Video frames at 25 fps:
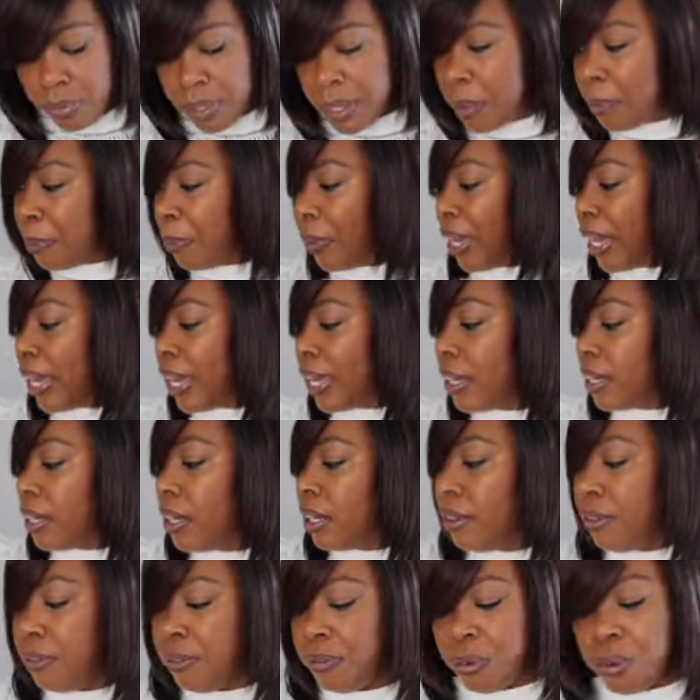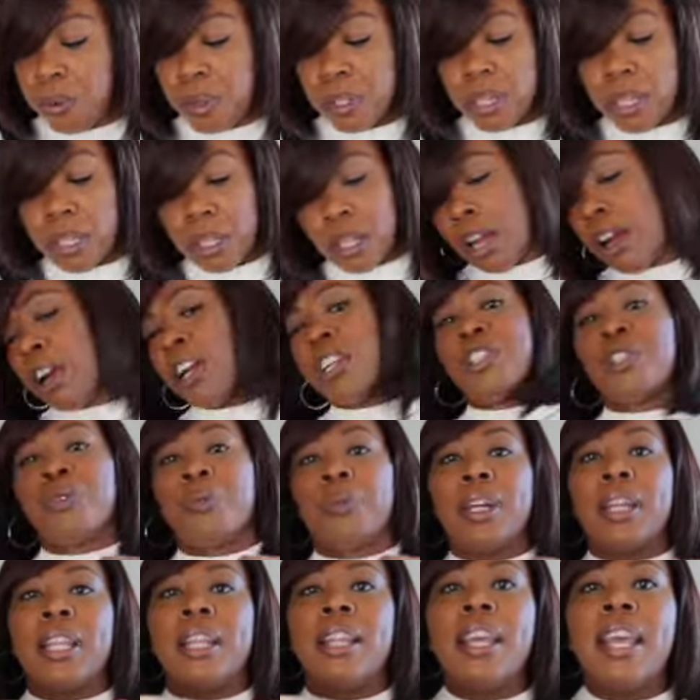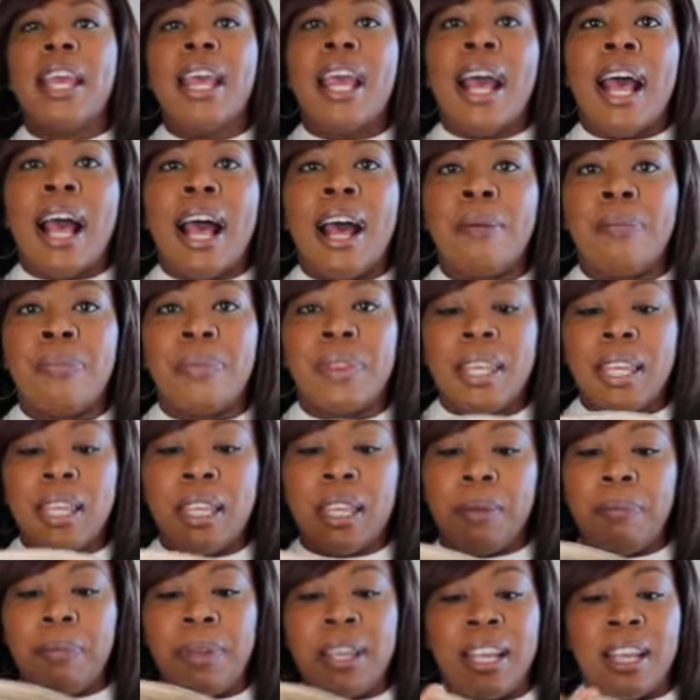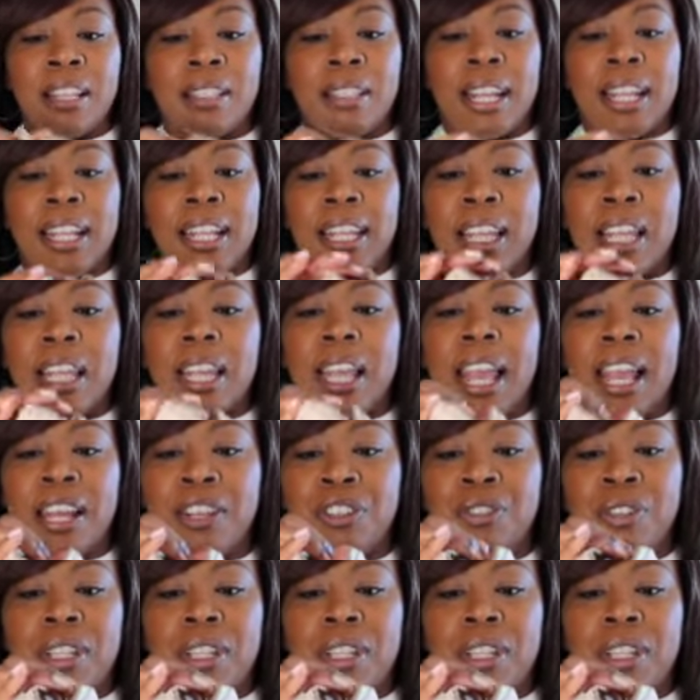But for the larger one, I'm thinking, because like, as